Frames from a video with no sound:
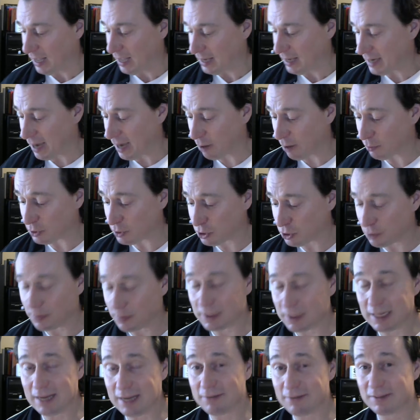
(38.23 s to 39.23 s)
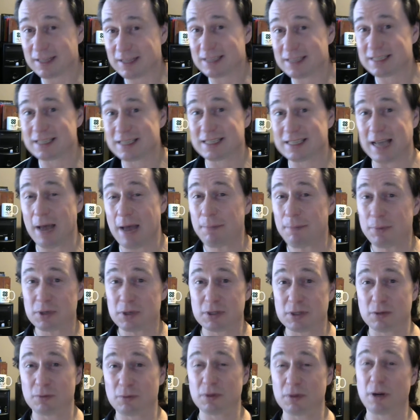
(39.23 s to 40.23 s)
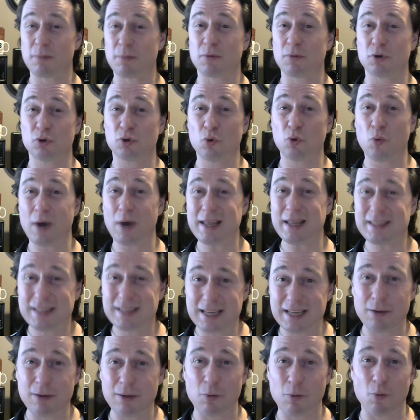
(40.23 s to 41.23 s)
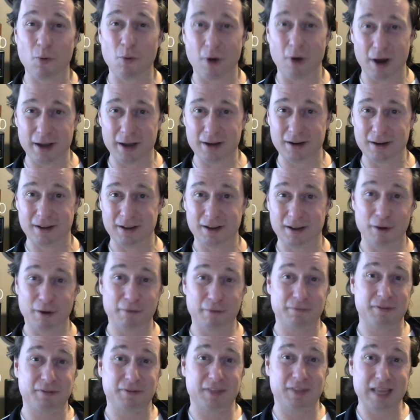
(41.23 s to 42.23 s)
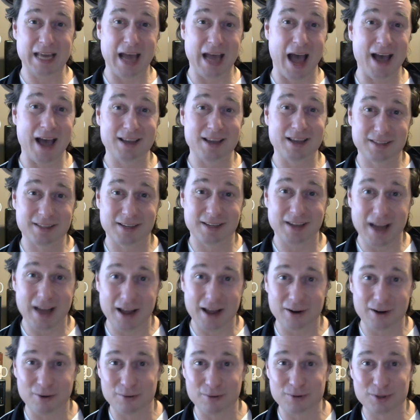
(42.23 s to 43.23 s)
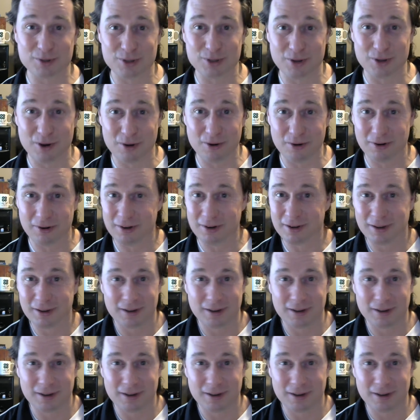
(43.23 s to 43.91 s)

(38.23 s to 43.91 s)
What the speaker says: Now, would you believe this is episode number 21 of the Ask Lalonde show?